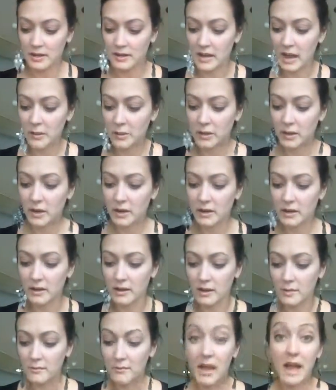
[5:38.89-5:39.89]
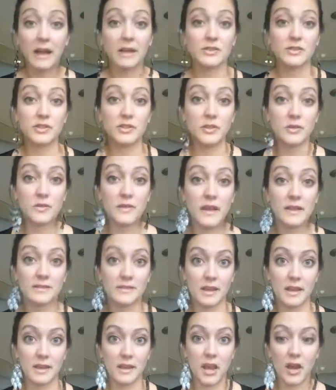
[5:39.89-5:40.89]
Now we're gonna get back to
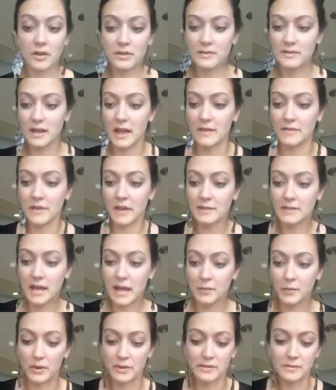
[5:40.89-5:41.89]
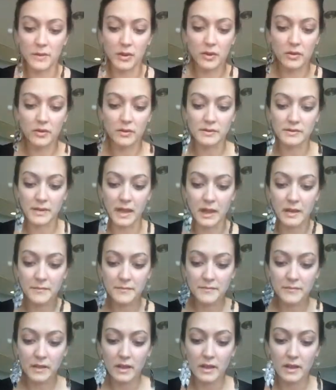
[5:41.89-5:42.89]
that skincare set, that Time Wise Miracle set.
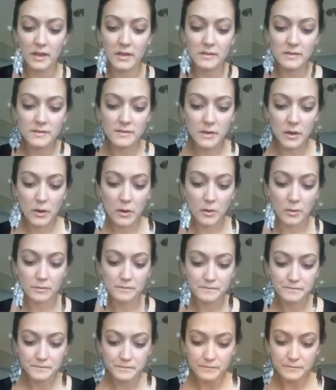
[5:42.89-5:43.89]
So